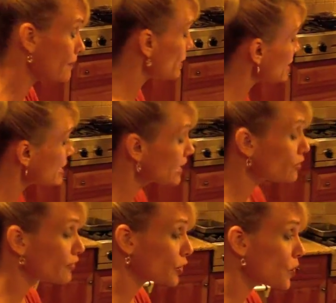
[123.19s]
I've been
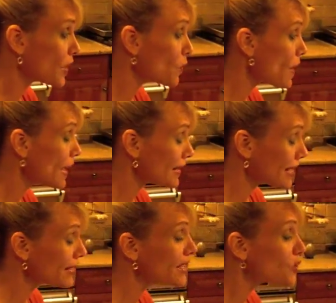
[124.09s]
single for quite a while, and
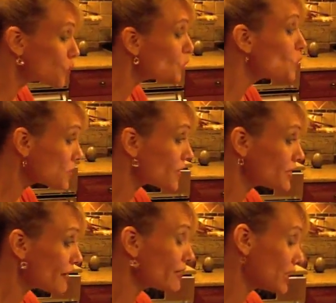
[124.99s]
I think the rules are
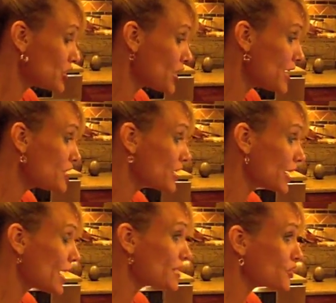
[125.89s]
definitely
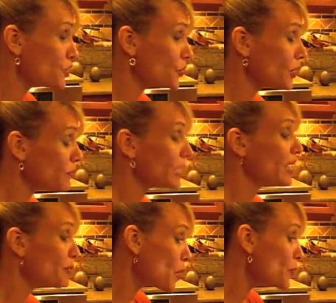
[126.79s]
changing as to it
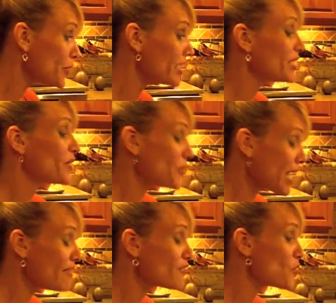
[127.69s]
being appropriate and
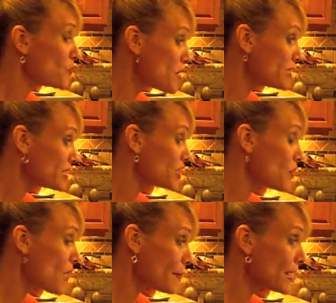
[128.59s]
okay for a woman to
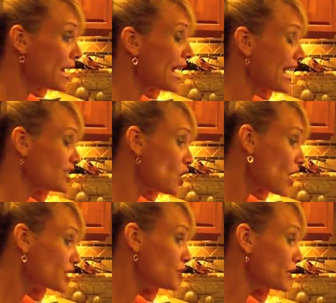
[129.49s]
go up and
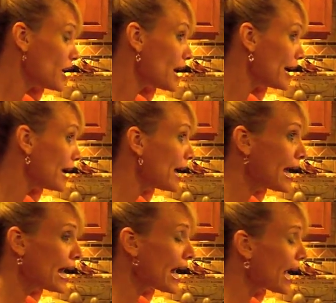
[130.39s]
talk to a guy.
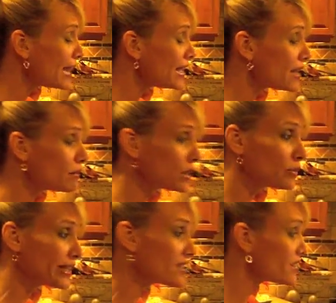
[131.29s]
I think I'm a
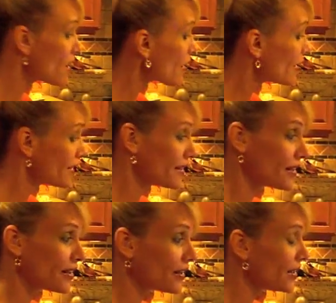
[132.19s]
little bit stuck in
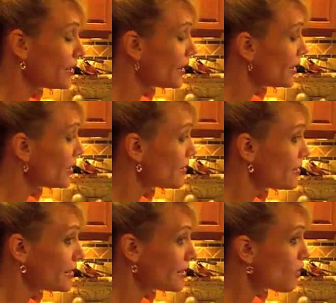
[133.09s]

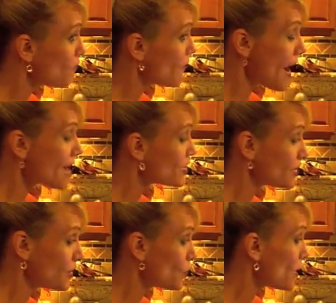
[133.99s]
the
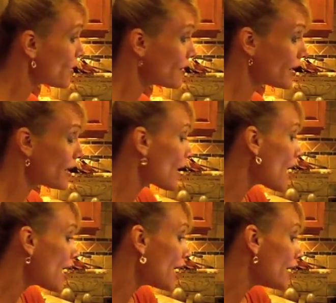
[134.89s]
old-fashioned where that
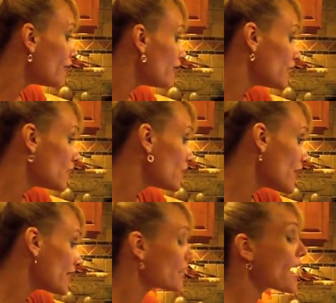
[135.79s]
I feel
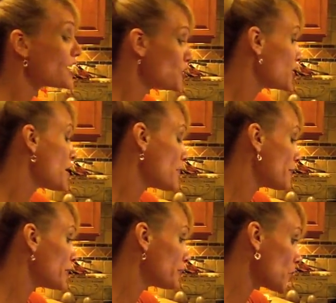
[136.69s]
like a guy should come
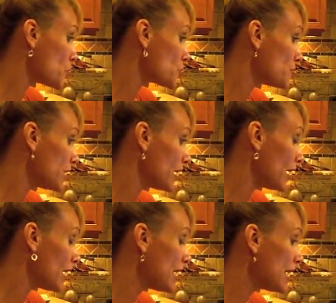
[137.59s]
up and approach
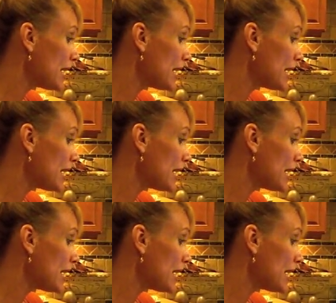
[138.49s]
me.